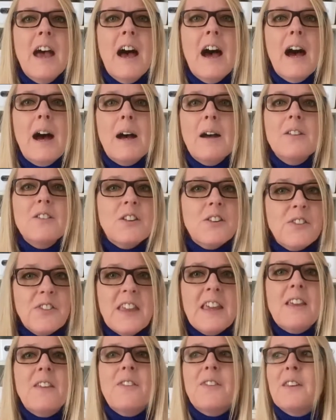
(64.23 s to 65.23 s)
to
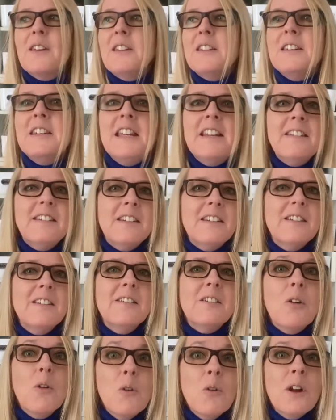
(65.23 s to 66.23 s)
think that
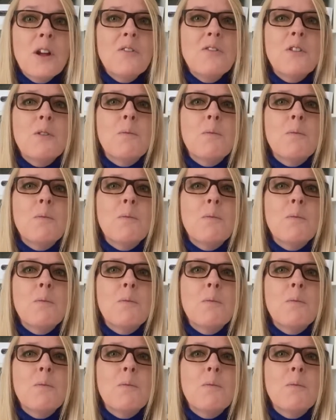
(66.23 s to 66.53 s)
knitters all over